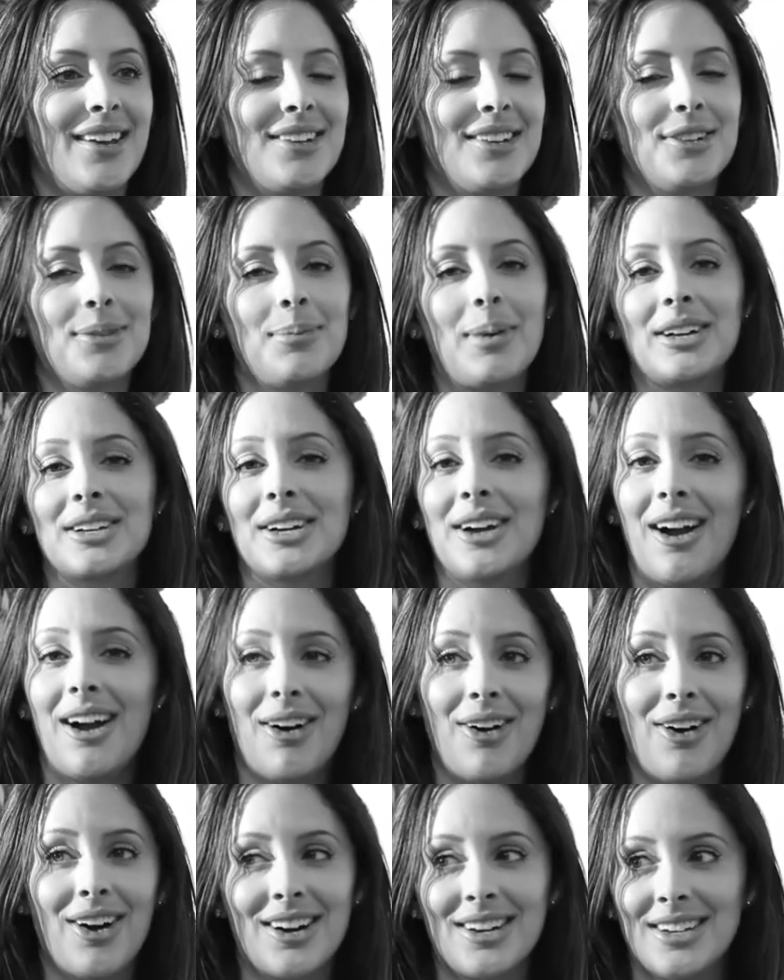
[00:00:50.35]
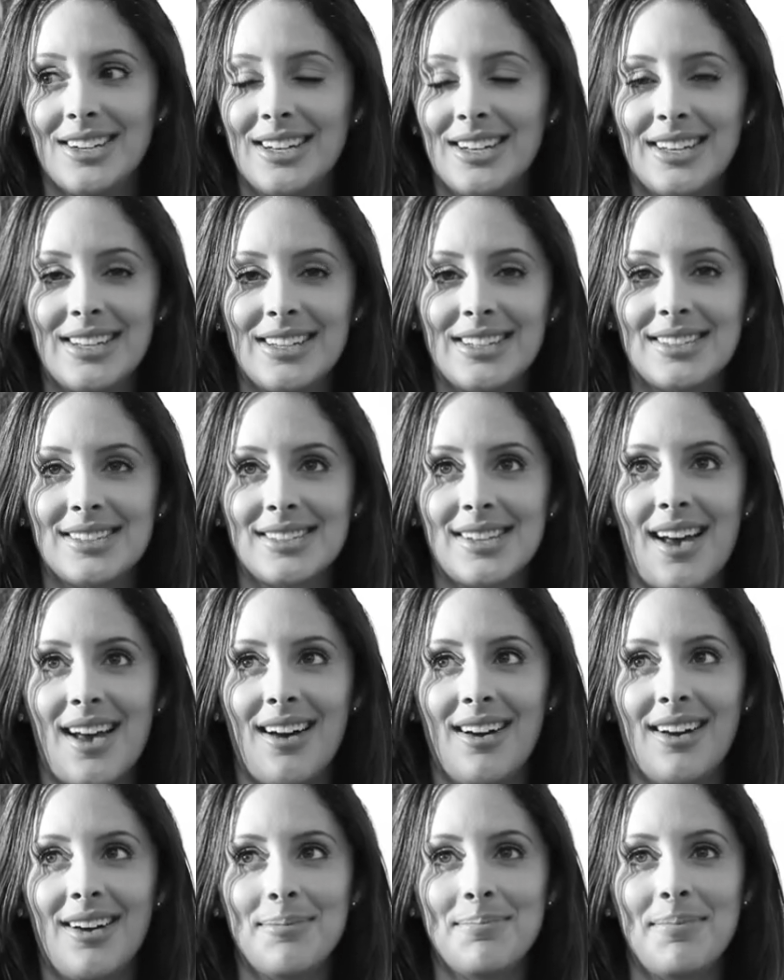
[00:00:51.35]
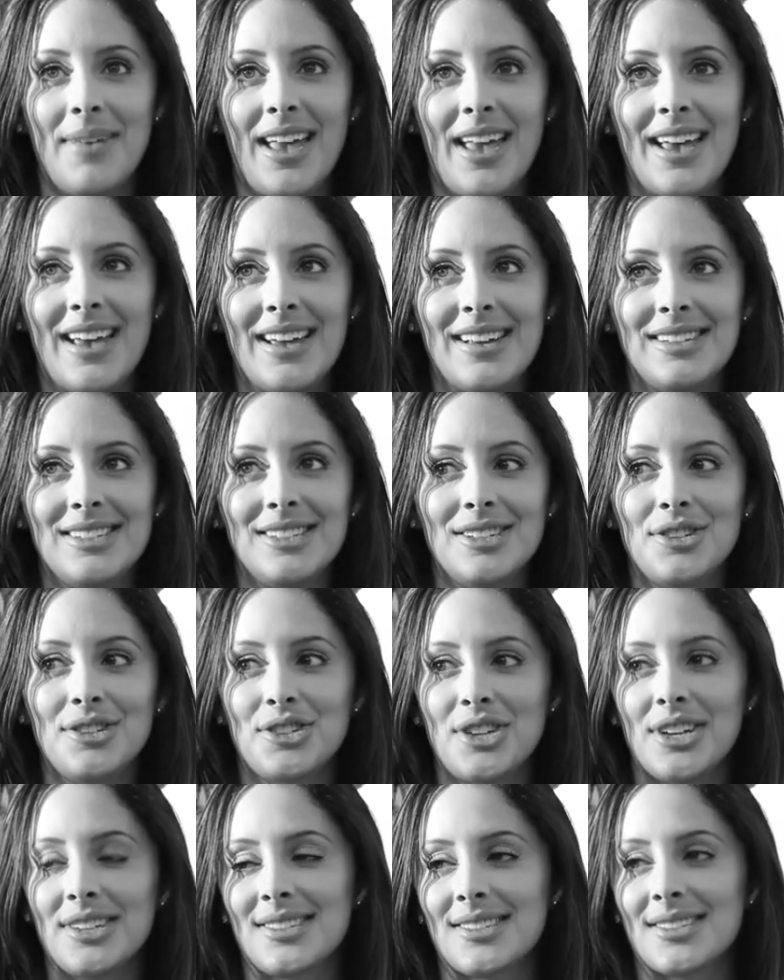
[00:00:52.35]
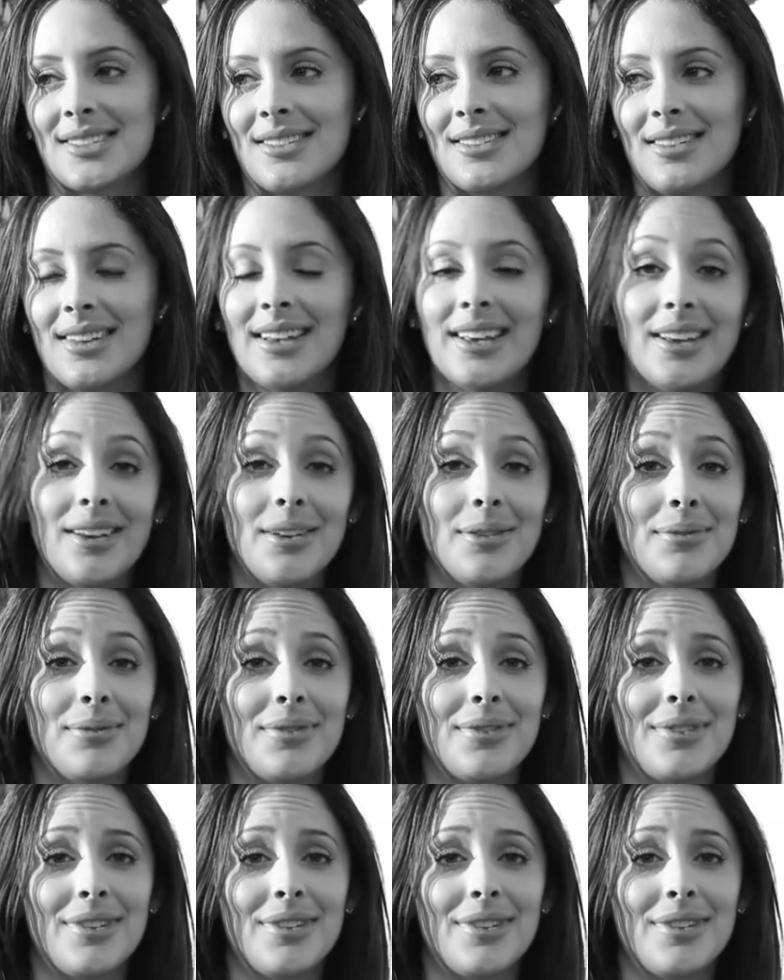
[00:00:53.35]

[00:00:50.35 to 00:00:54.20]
no matter how hard it is, and just live.